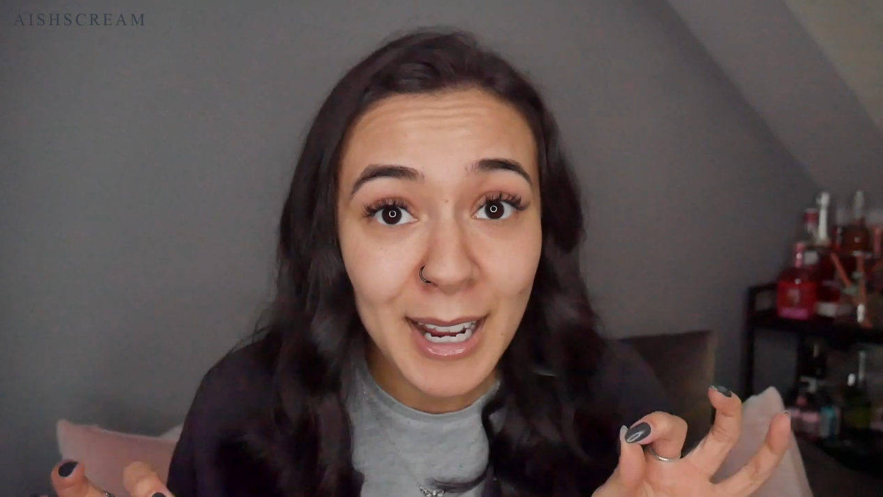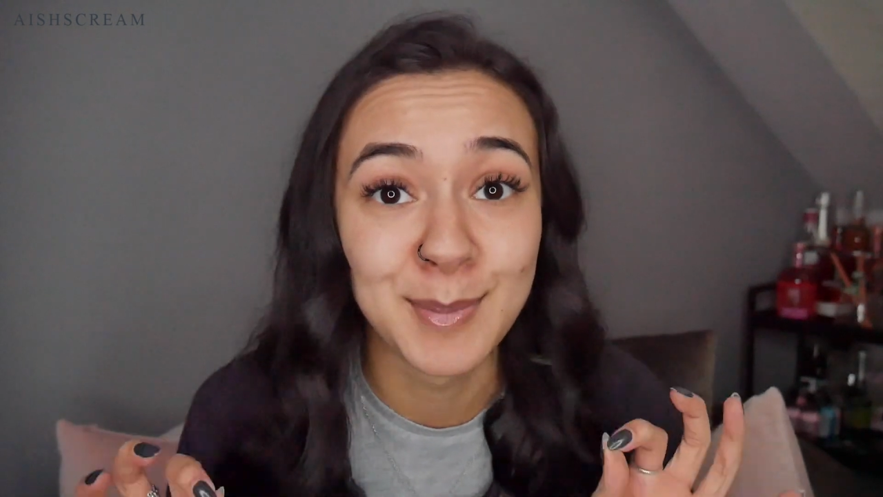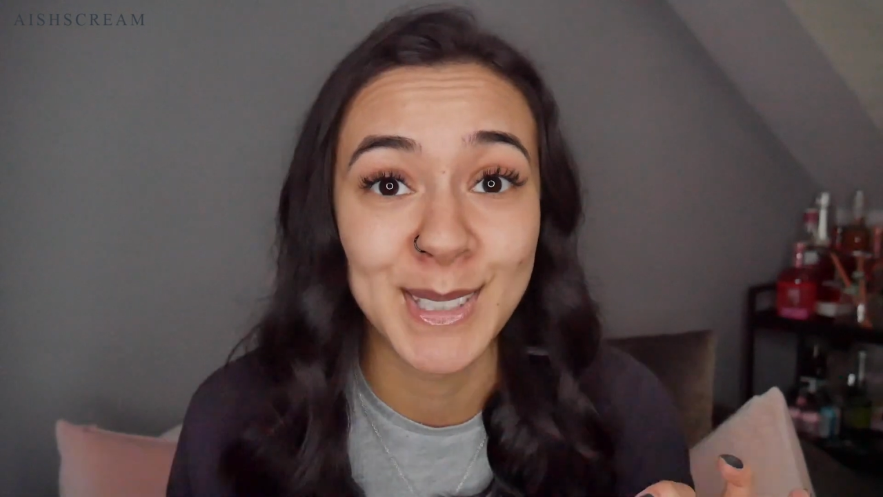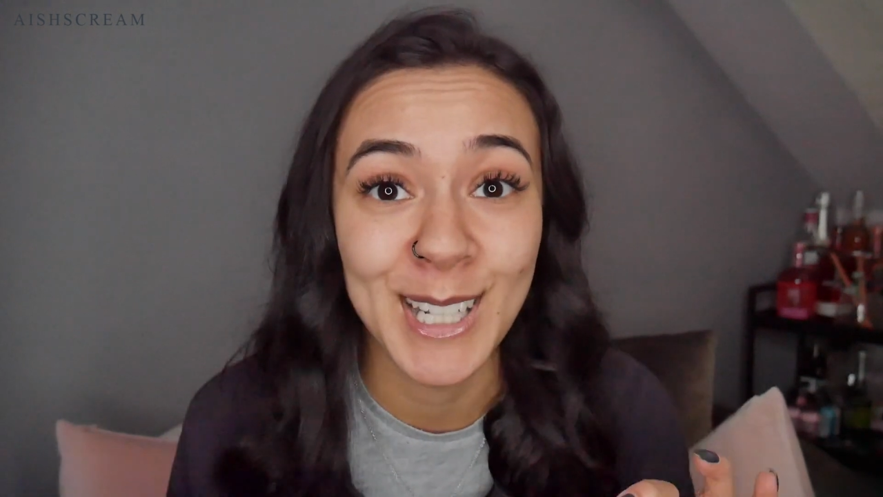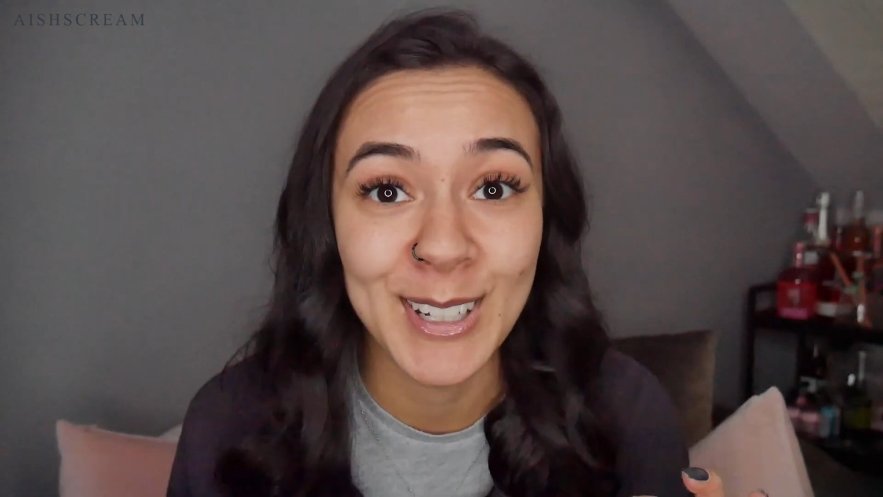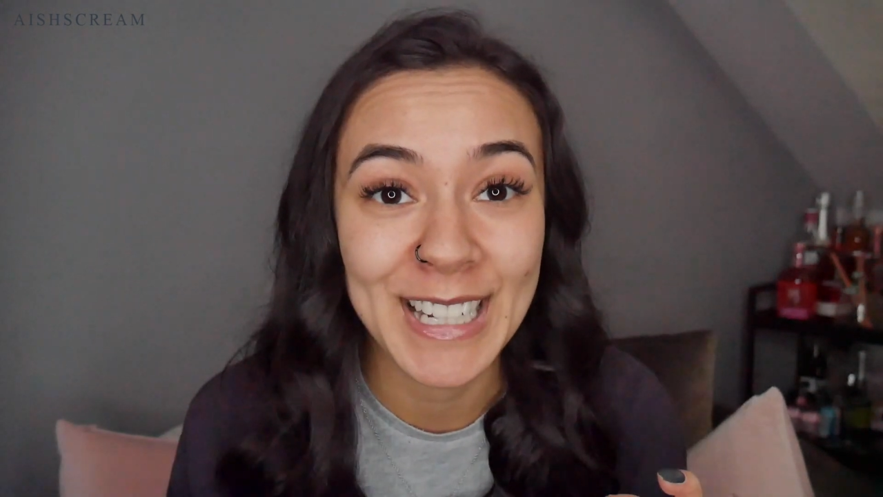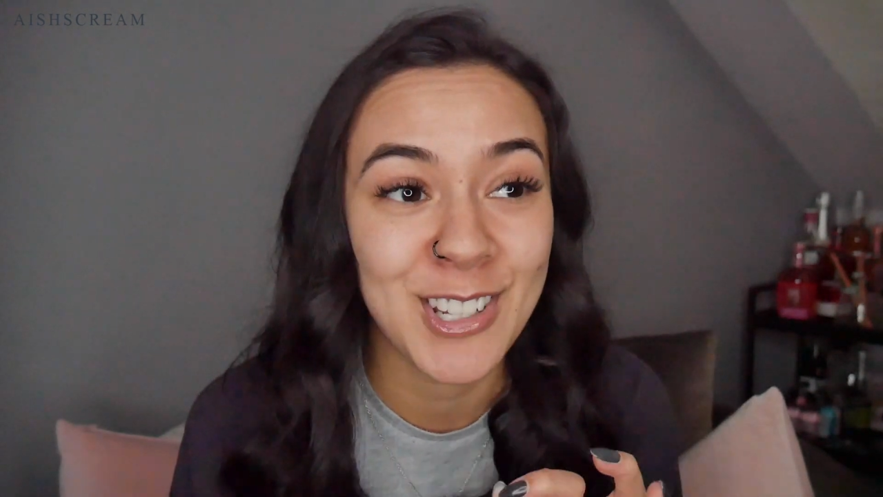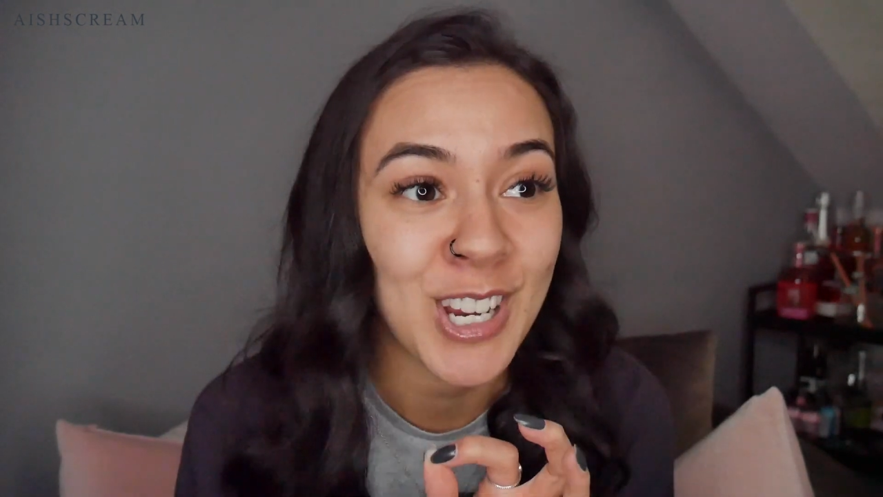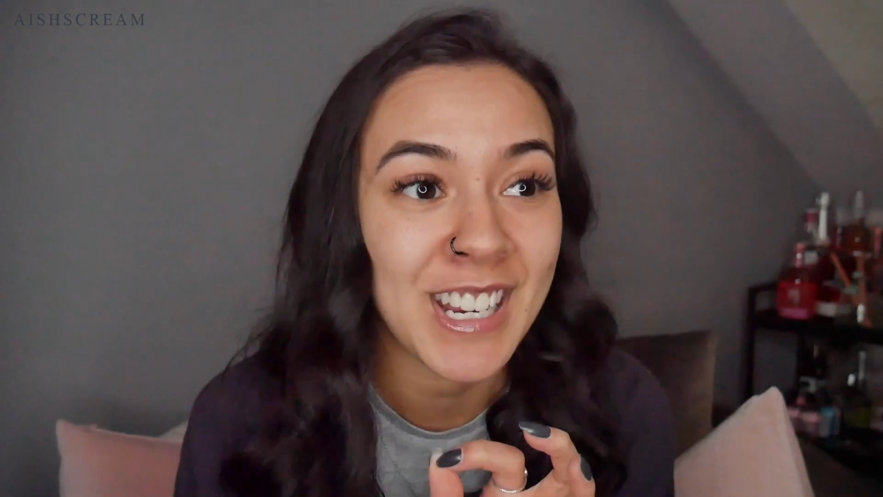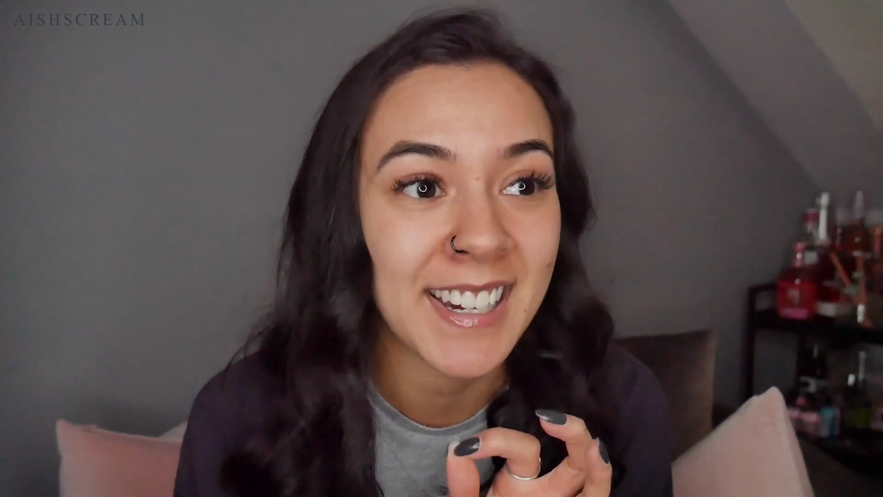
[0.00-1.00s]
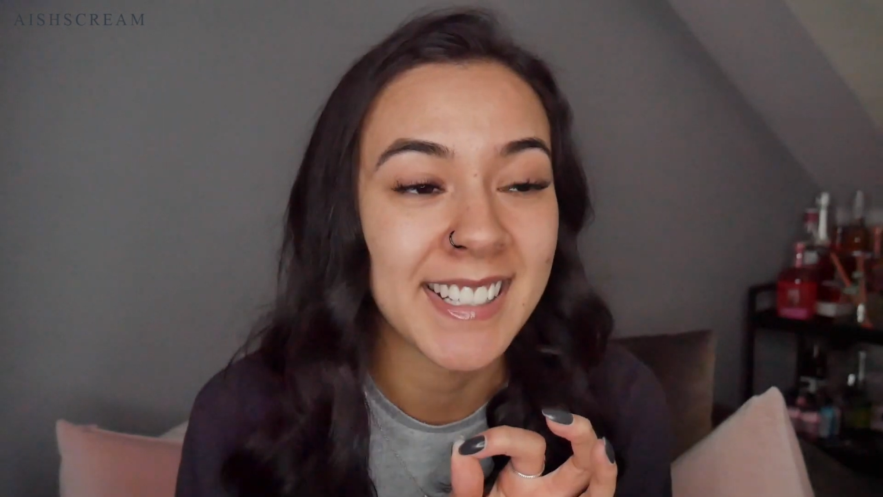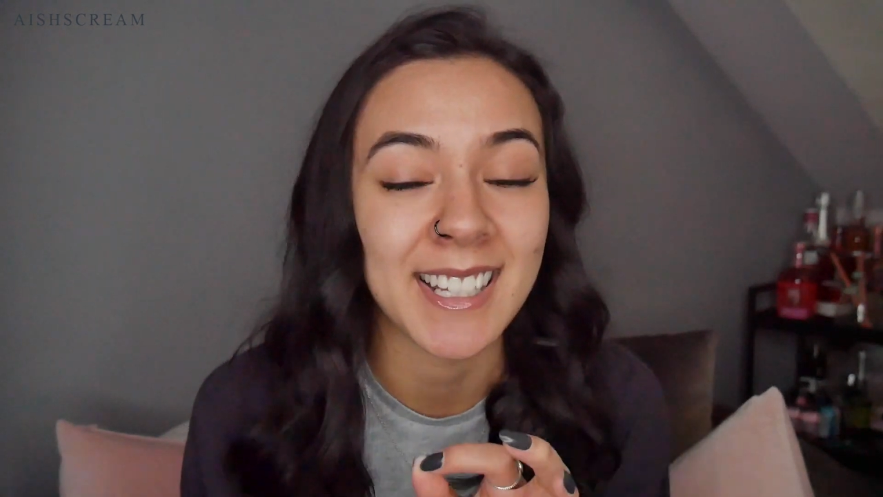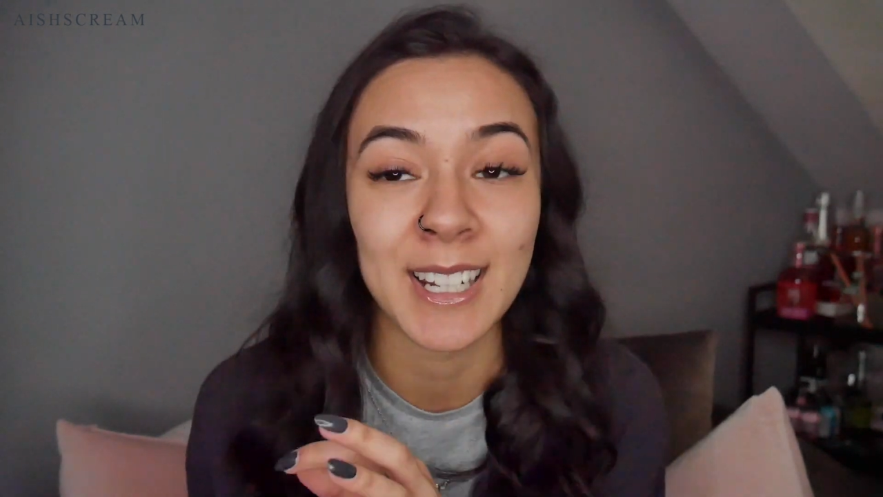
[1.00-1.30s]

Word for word: absolutely genius.